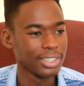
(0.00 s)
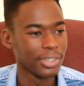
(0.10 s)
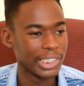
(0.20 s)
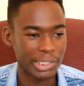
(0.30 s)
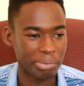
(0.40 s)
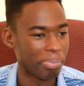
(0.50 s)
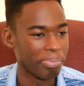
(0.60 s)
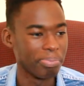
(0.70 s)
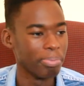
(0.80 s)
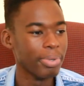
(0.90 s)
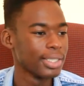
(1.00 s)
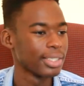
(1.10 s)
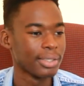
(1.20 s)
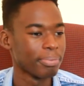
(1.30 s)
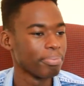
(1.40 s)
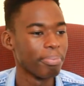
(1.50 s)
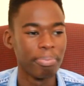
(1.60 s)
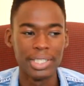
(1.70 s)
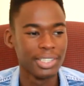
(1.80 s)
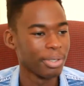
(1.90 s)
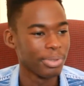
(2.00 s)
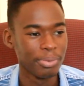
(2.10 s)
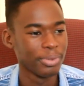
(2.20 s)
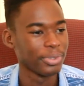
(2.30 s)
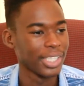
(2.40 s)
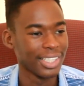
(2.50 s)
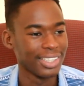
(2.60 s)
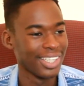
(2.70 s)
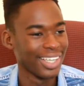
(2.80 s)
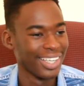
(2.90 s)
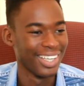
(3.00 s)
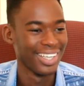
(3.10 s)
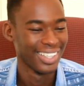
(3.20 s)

they were just better people that day.